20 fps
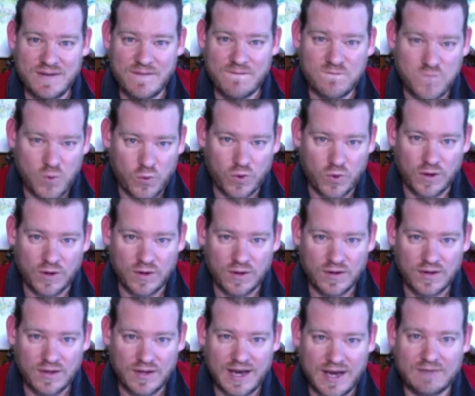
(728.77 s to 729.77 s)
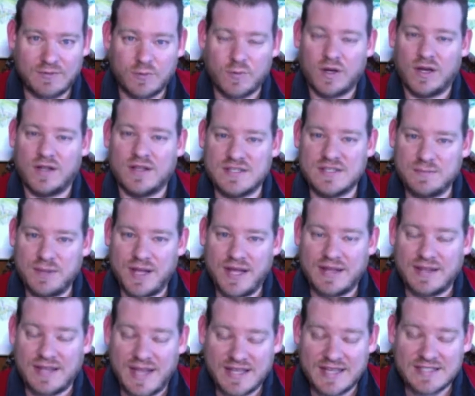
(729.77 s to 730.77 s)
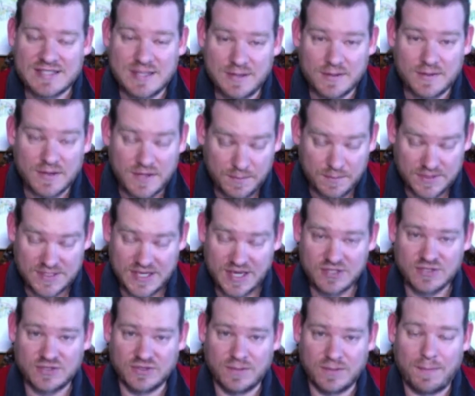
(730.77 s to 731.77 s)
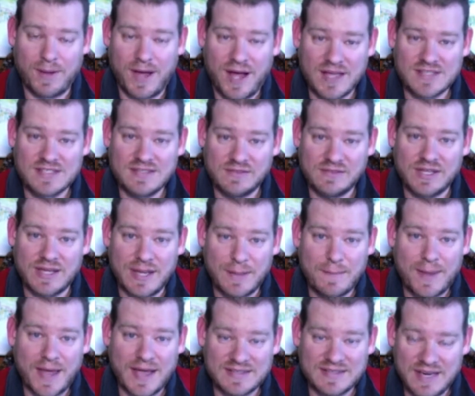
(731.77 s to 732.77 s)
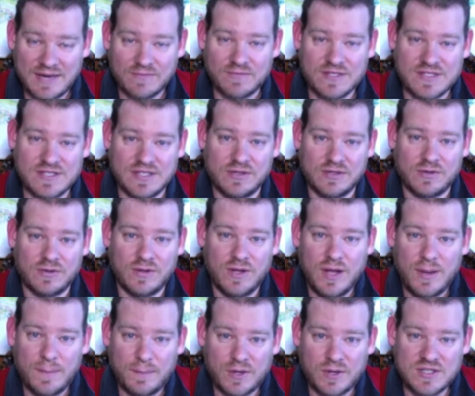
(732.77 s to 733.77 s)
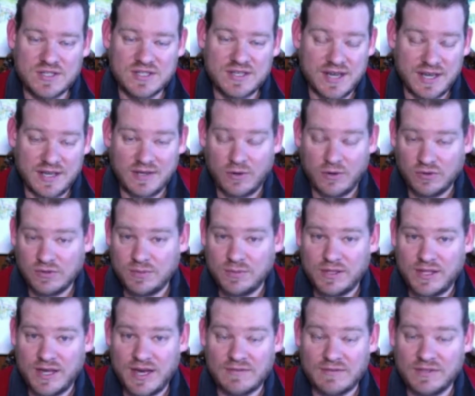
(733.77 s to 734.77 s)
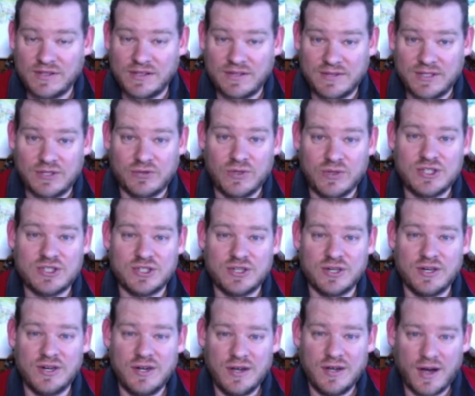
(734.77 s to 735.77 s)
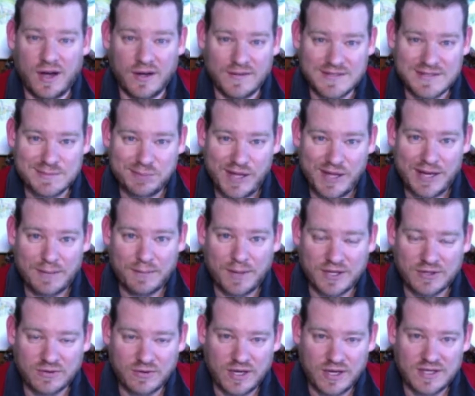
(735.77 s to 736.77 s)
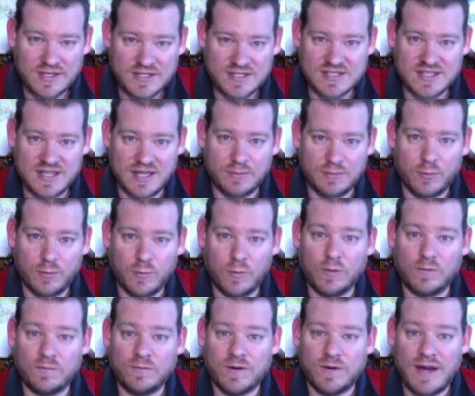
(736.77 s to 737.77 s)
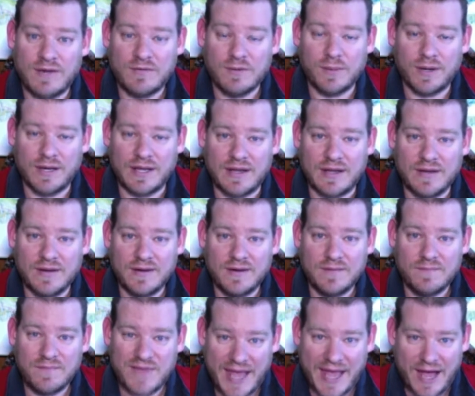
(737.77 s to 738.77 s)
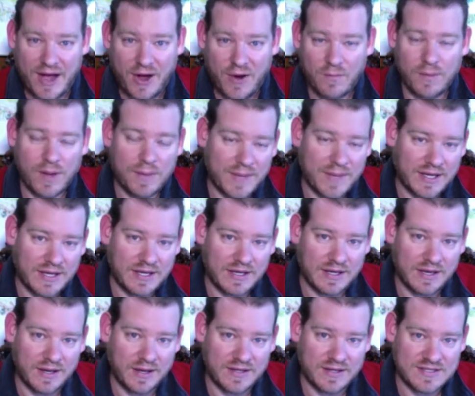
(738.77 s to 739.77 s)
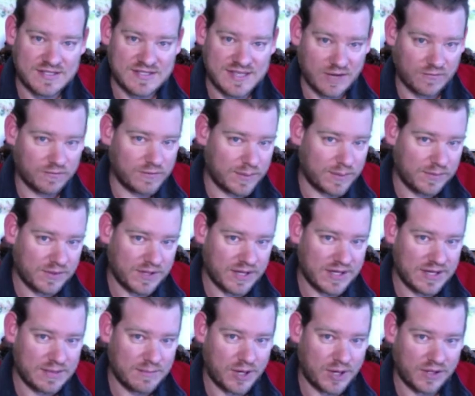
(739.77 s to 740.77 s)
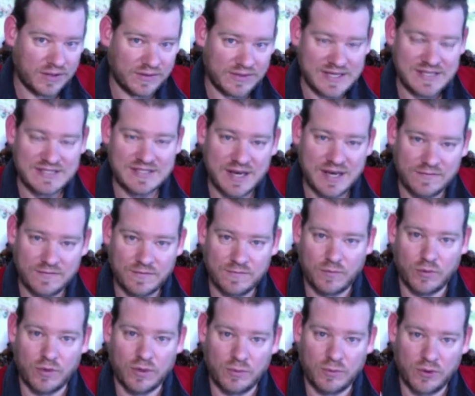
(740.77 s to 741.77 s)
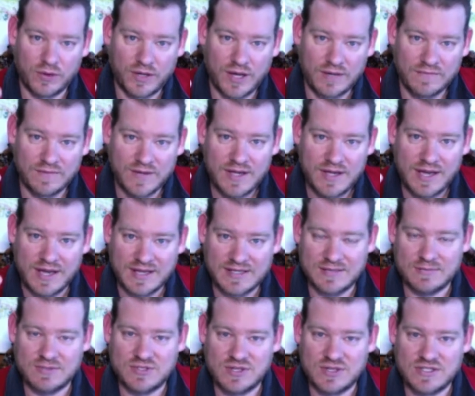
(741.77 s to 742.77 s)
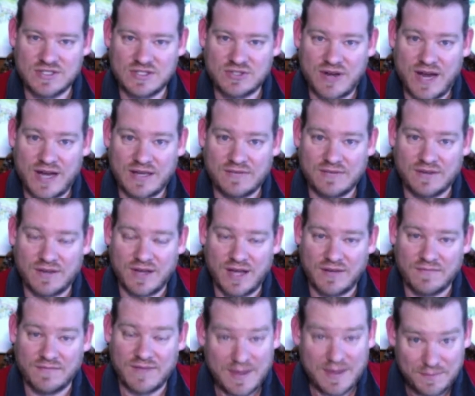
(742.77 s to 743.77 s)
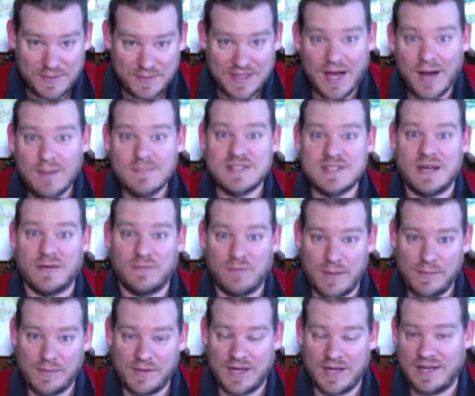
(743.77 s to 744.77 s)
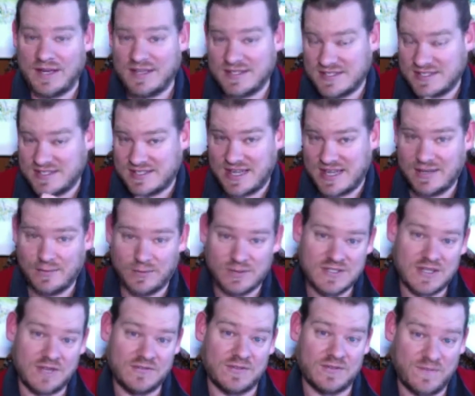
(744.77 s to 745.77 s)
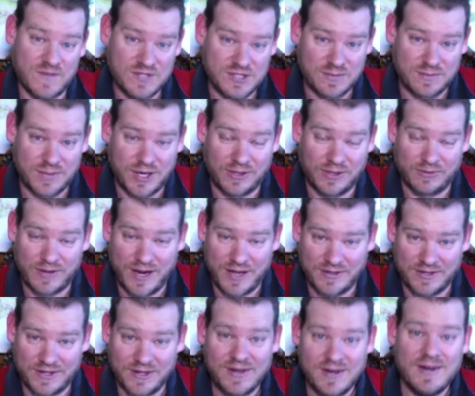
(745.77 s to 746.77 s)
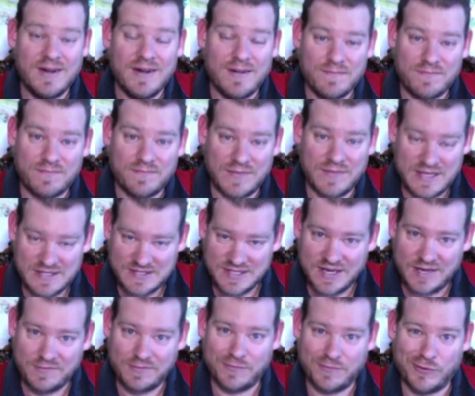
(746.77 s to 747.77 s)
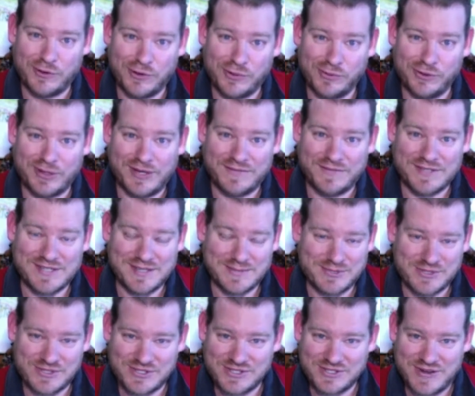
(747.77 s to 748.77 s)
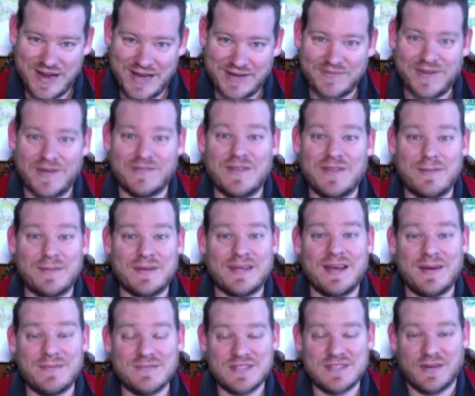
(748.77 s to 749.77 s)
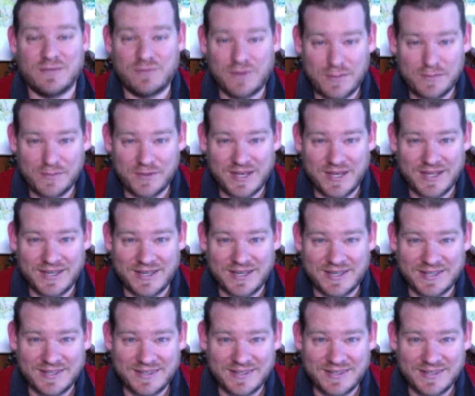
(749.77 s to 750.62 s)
for everyone on this planet that has the, the potential to positively impact every single person and ultimately every living creature on this planet by creating a sustainable world for everybody. How? By making a self replicating model easy enough, affordable enough, and demonstrative attractive enough that it becomes self replicating, a sustainable, self sufficient model, rather, easy enough, affordable enough, and demonstrates attractive enough that it becomes self replicating.